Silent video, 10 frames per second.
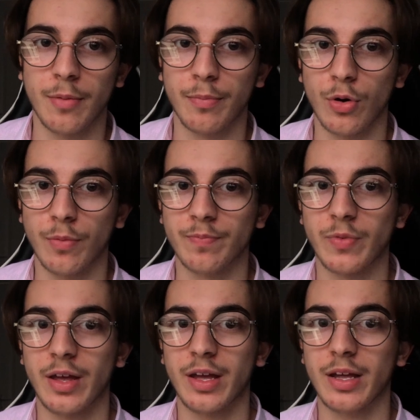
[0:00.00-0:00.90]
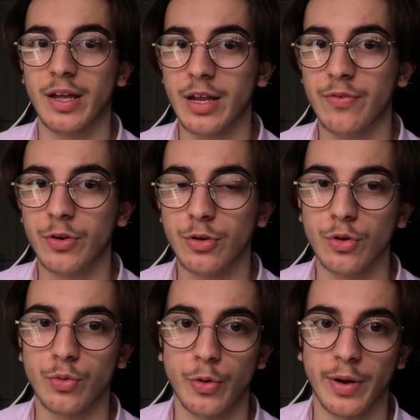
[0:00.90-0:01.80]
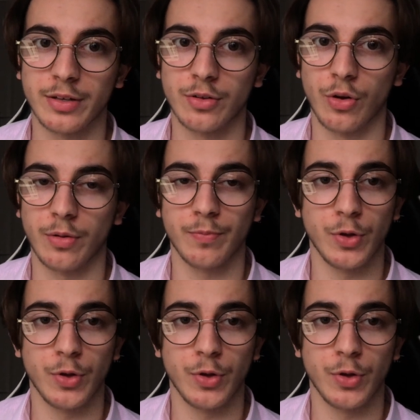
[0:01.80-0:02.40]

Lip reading: but if you do UX design,